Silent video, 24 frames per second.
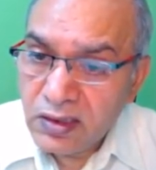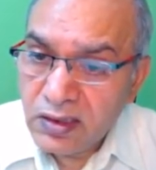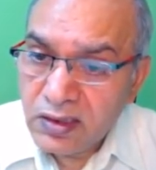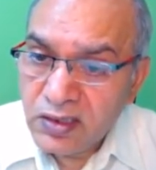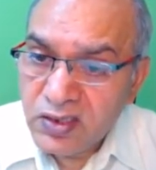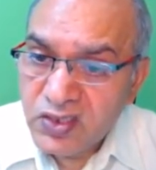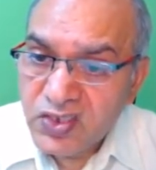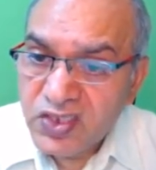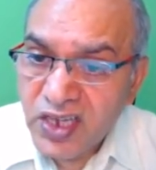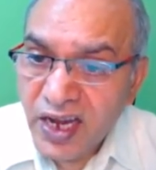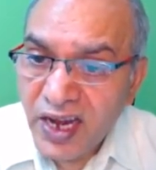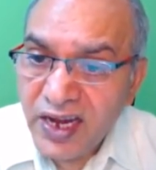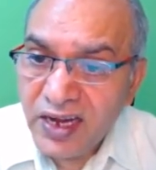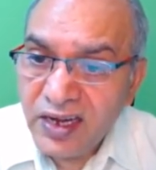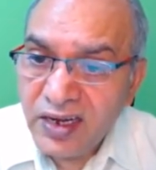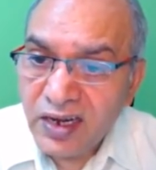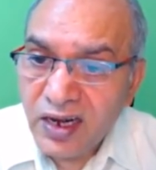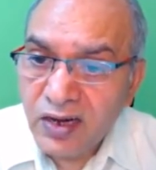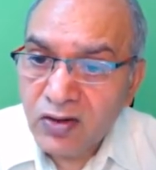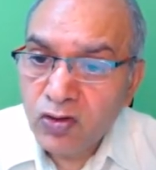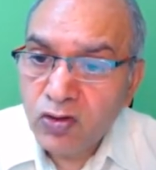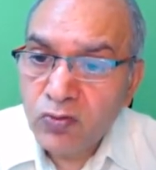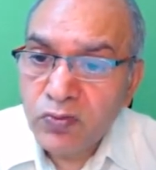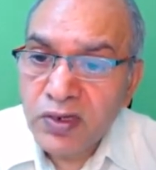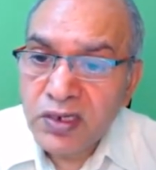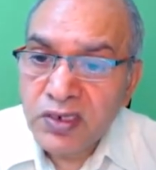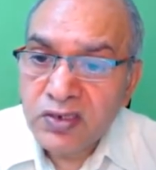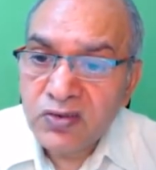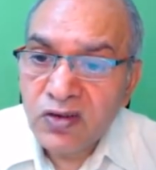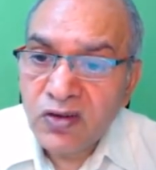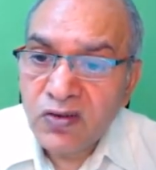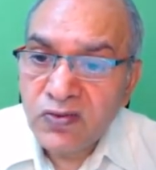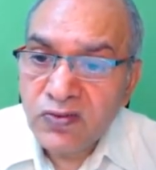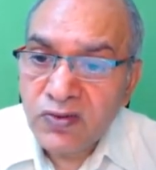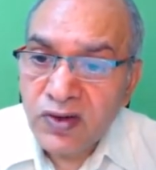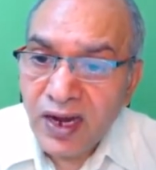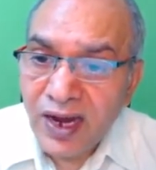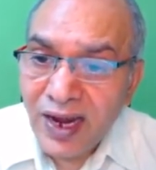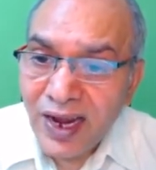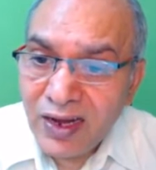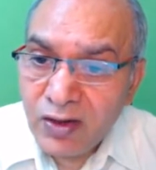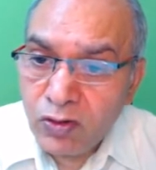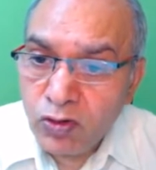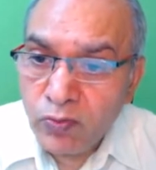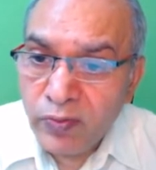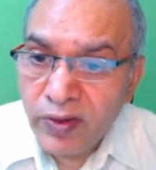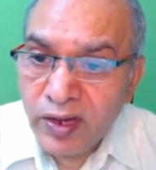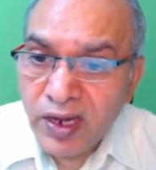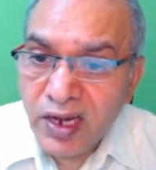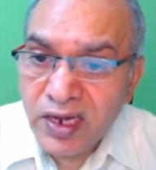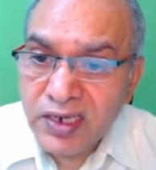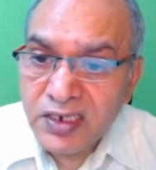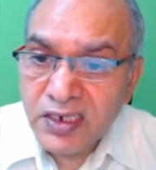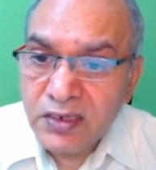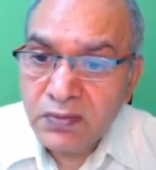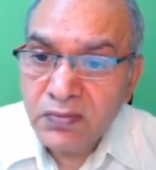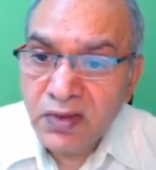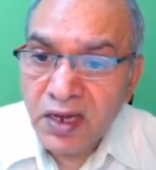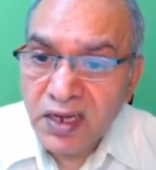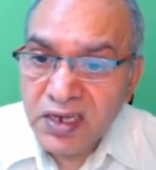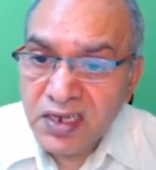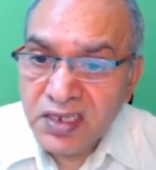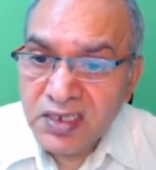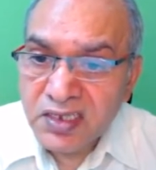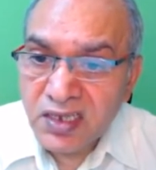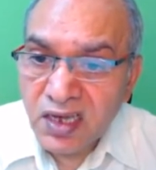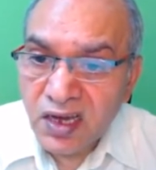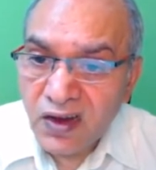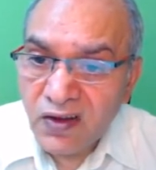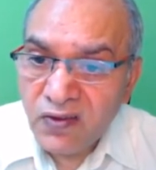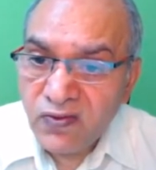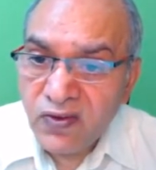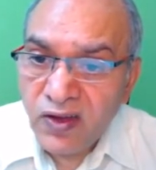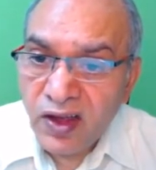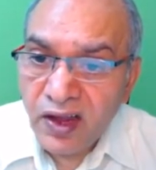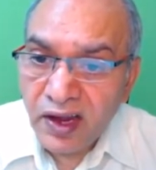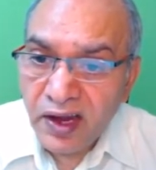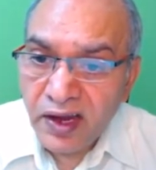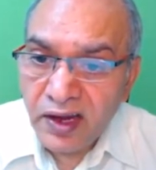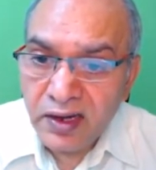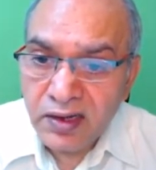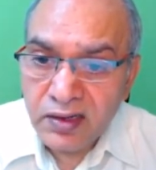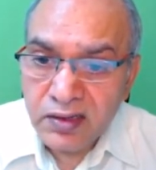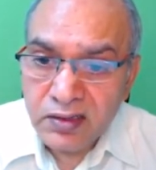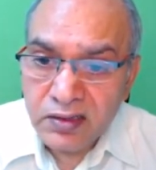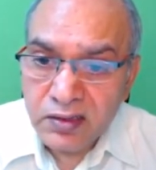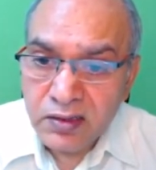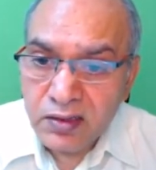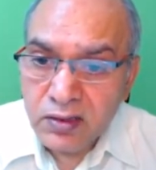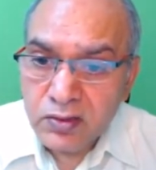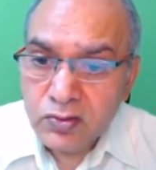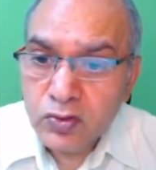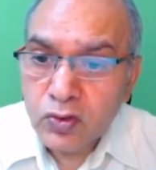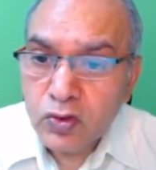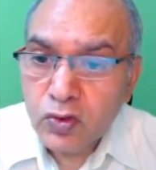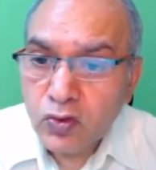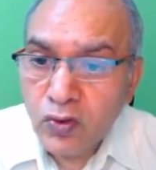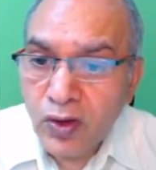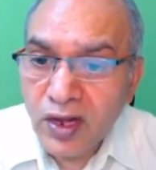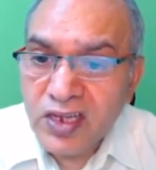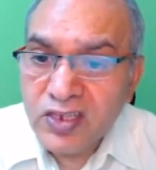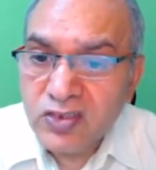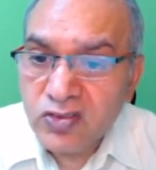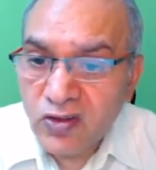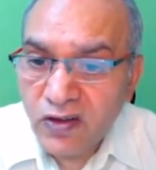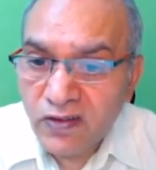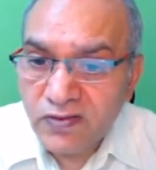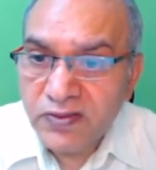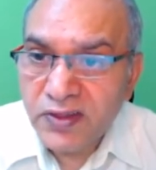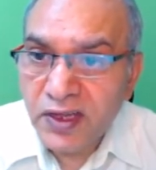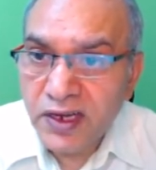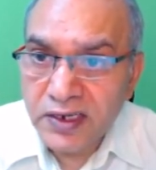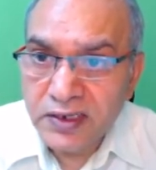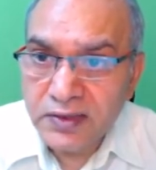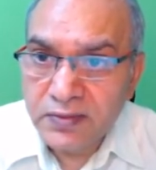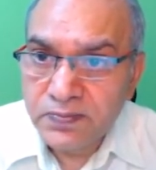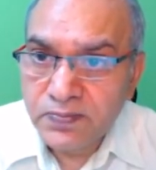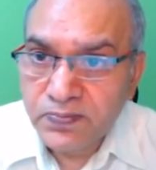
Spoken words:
sign argument of n omega t minus alpha AN. So twice of that.